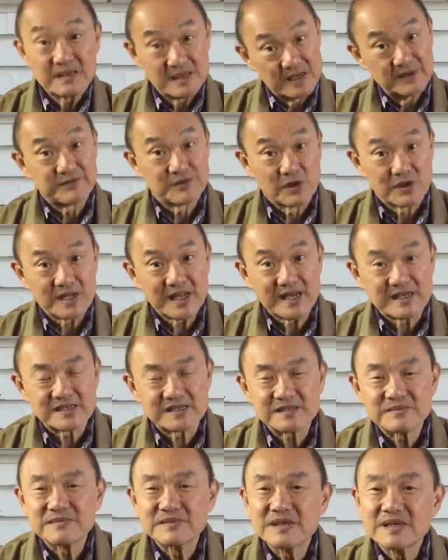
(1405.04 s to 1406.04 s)
if not
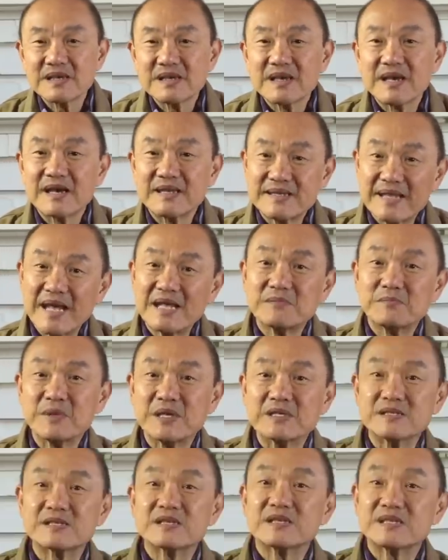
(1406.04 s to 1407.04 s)
less. And that
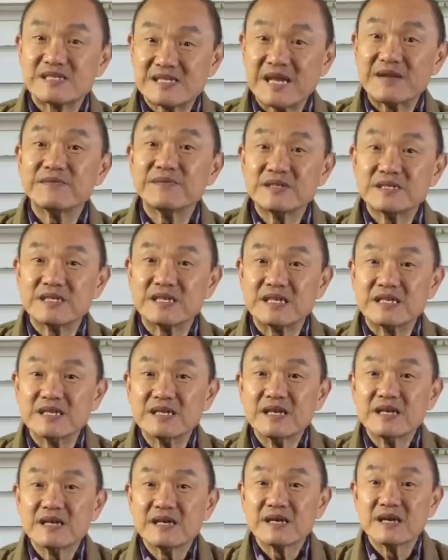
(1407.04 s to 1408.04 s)
means
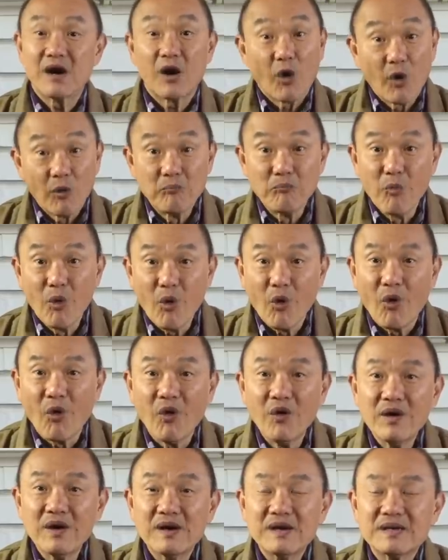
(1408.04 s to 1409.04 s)
70 or
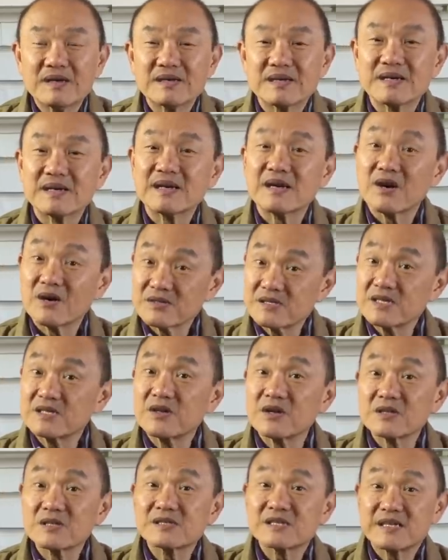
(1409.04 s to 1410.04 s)
more Aussie
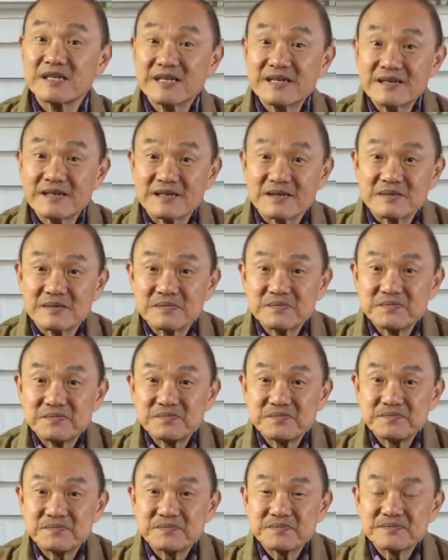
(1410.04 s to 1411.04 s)
dollars a year.
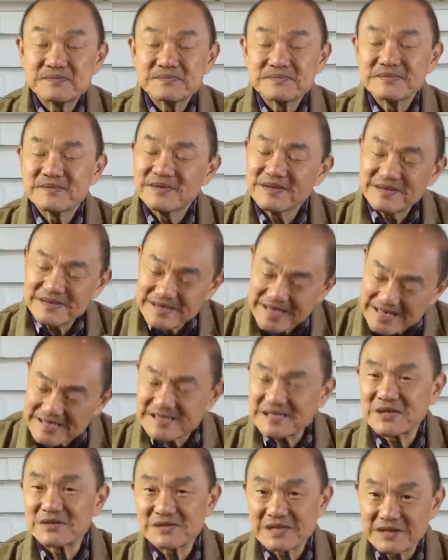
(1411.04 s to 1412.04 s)
That
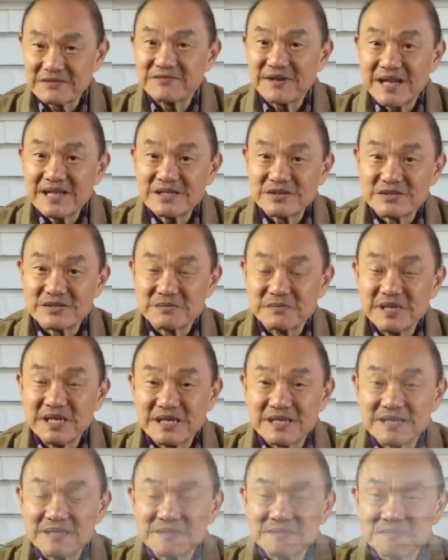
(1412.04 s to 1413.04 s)
sounds like value to
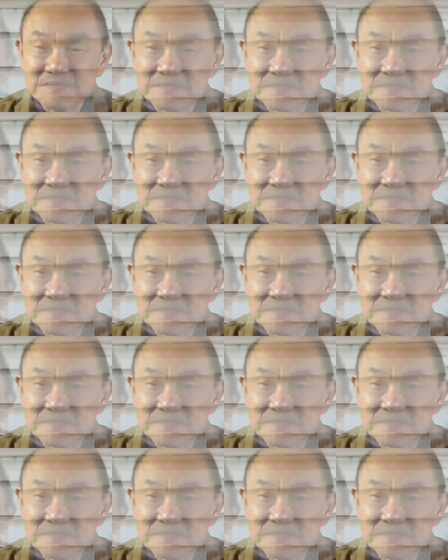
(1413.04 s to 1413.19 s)
me.